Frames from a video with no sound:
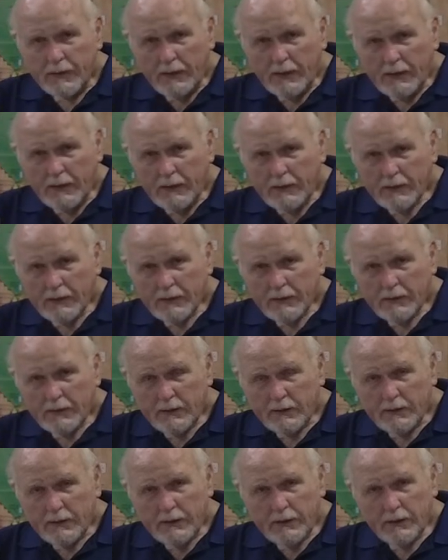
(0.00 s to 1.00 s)
And
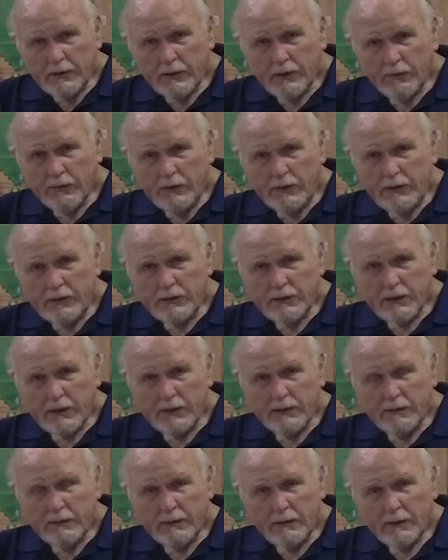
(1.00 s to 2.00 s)
you know, he
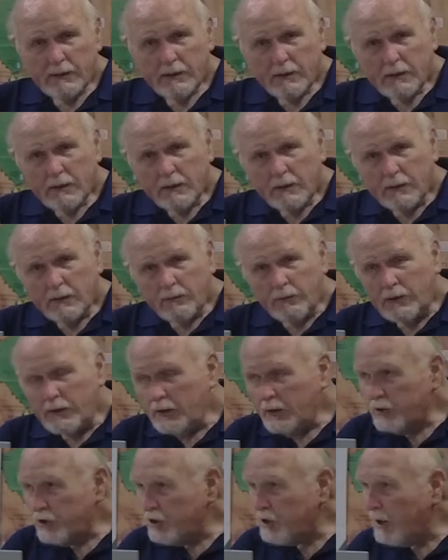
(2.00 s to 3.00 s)
said, "When
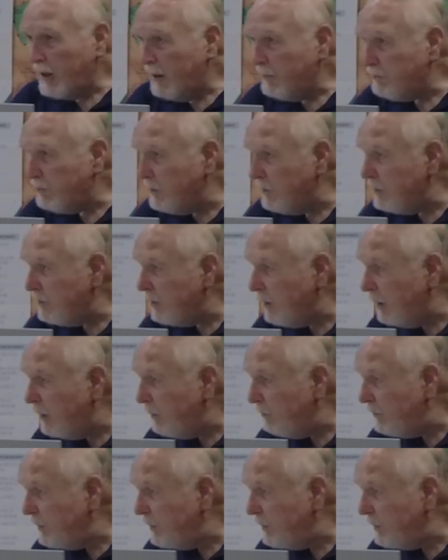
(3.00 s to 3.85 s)
the chaplain led